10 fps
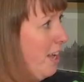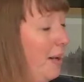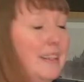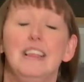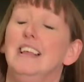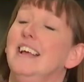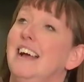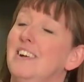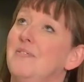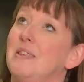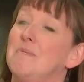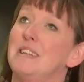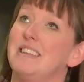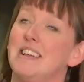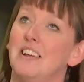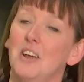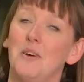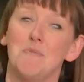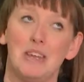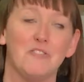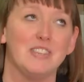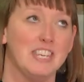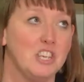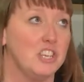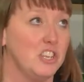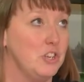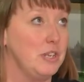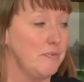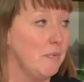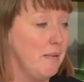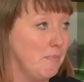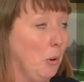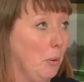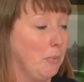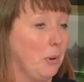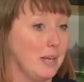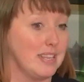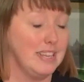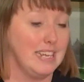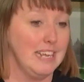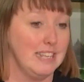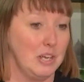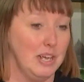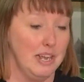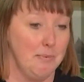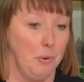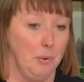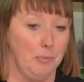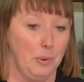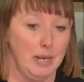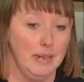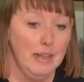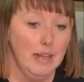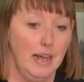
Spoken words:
I don't know. But I know I'm being facetious to Julie's important point, because I think it is an important point.